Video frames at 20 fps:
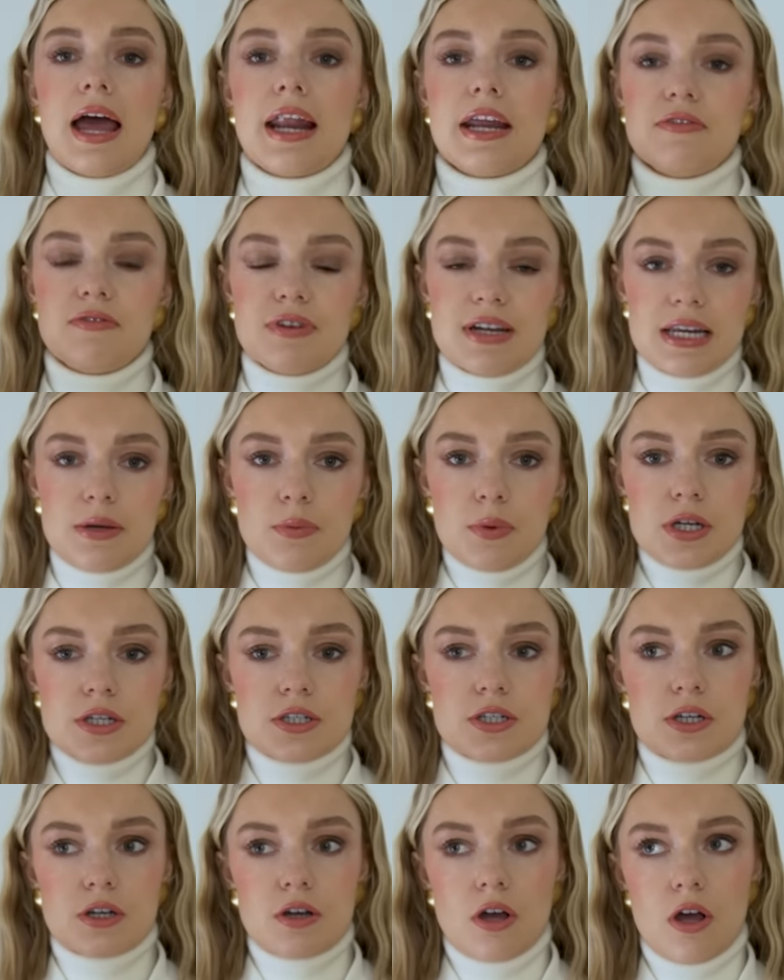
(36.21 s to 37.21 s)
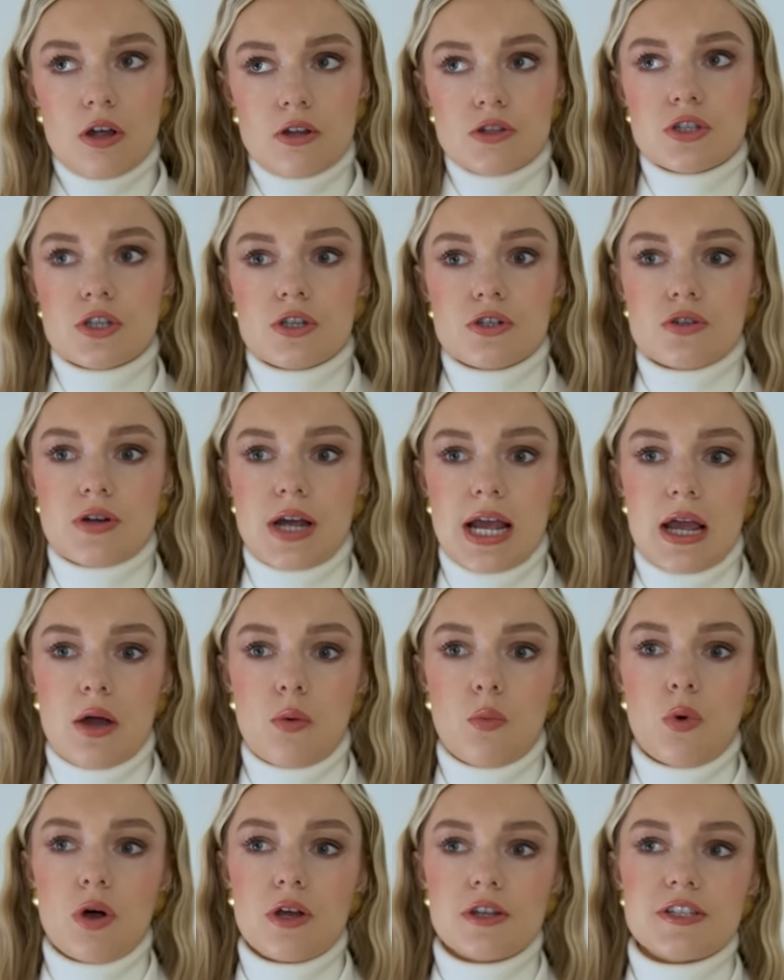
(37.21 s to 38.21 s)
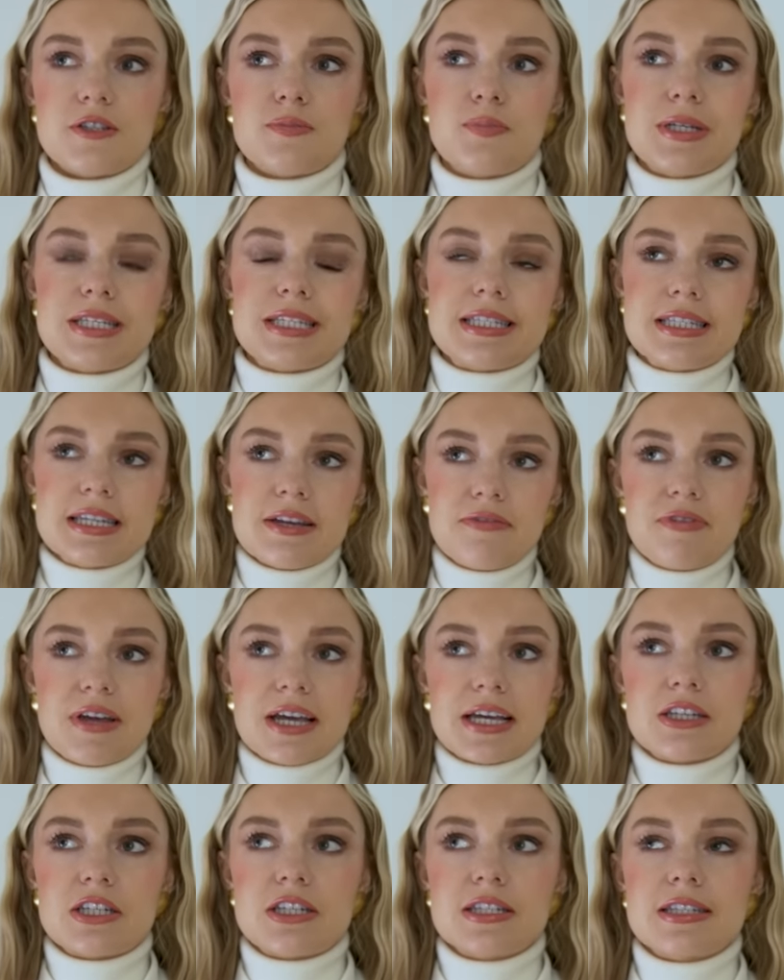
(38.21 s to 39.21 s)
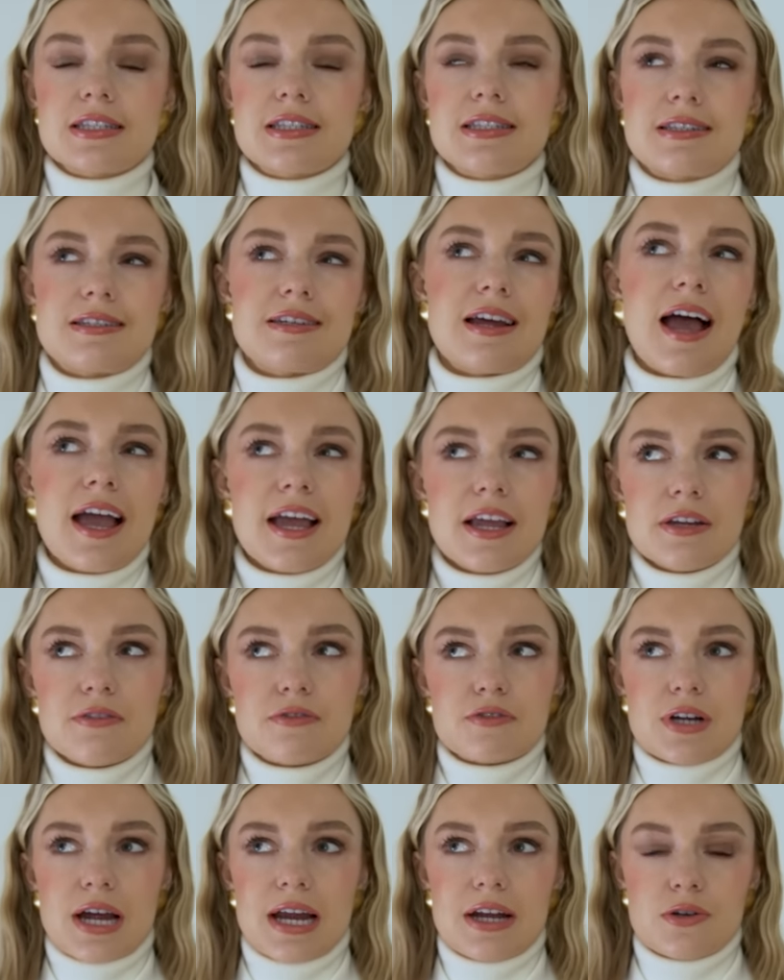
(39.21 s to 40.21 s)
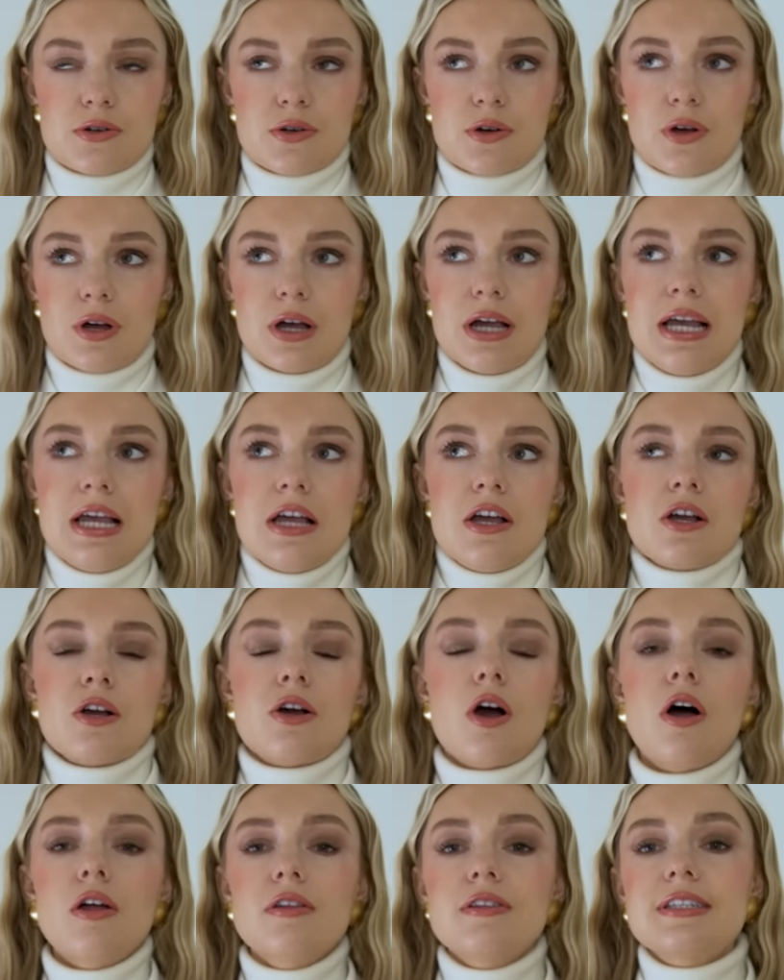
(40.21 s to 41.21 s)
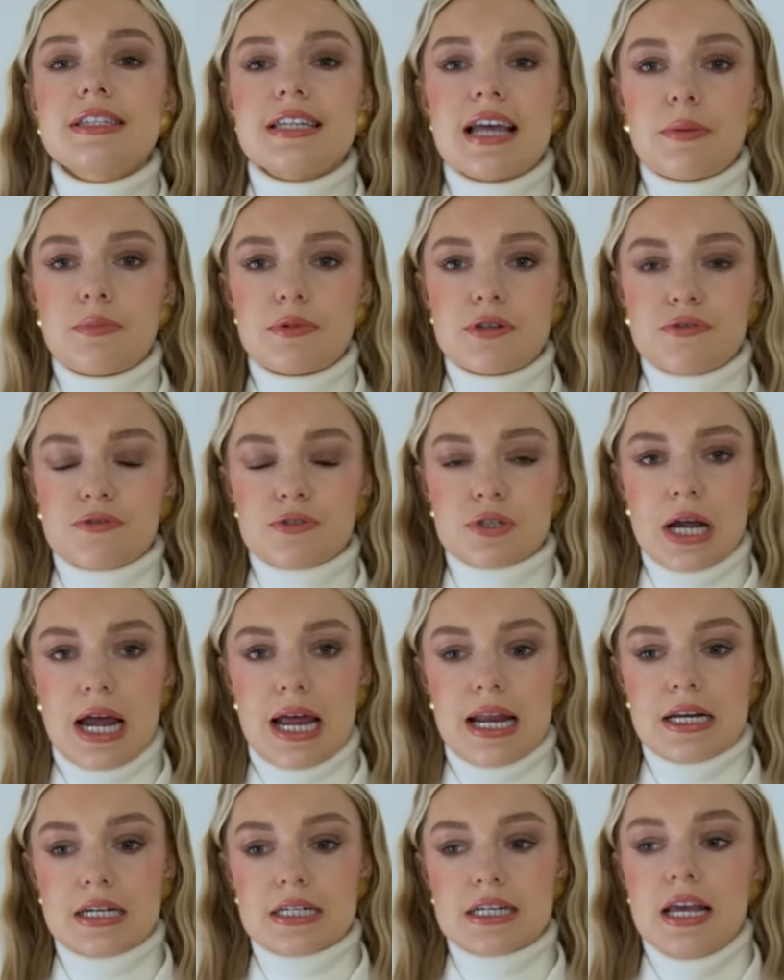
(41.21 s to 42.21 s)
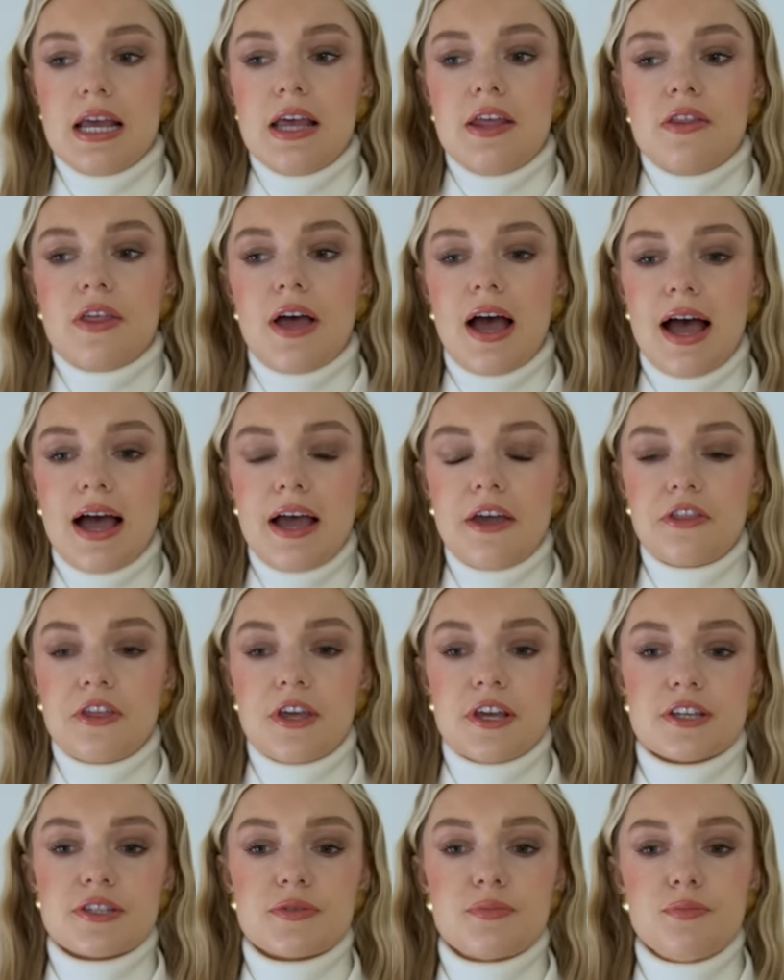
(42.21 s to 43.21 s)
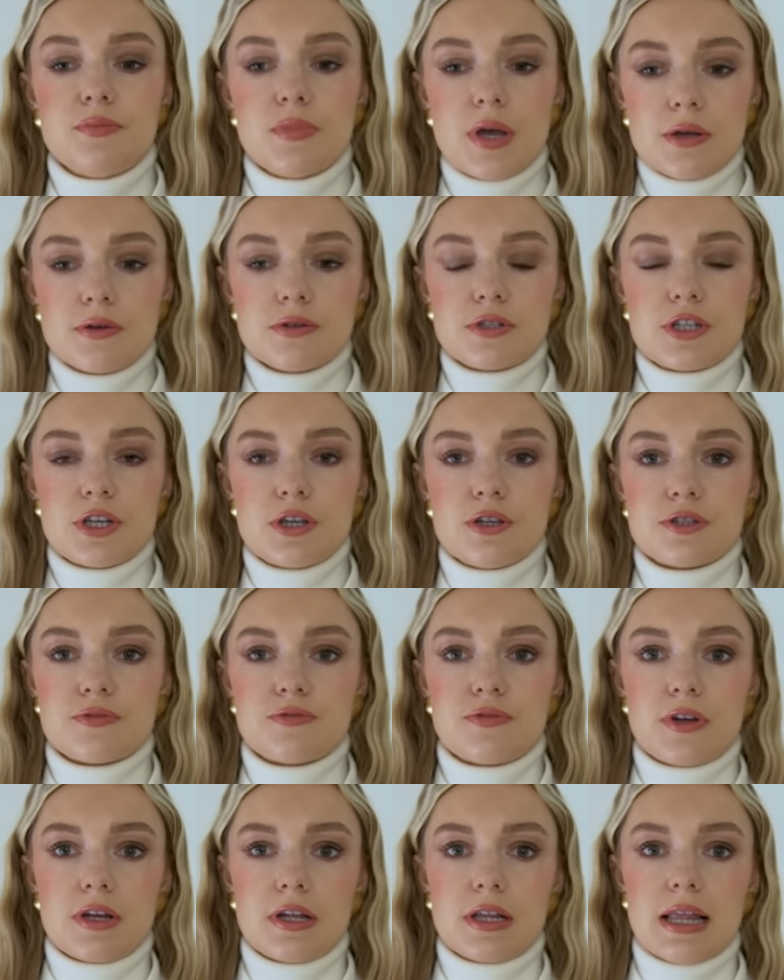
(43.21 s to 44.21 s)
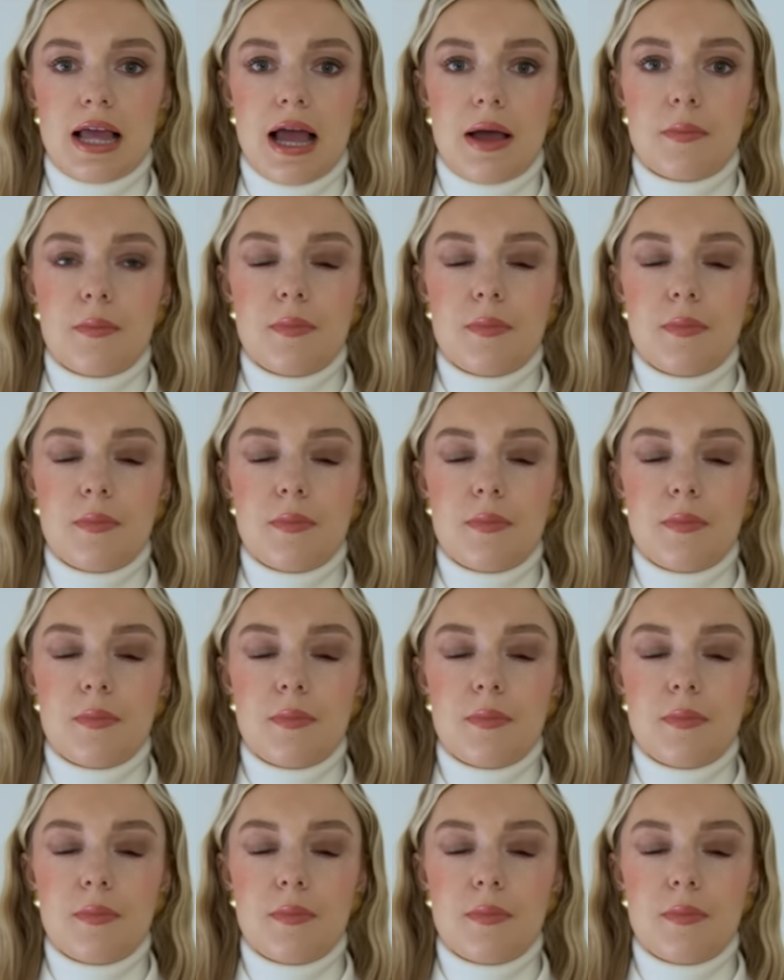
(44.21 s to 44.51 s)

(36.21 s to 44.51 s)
And I really want to concentrate on one specific style of trend or concept of trend that I think's most useful,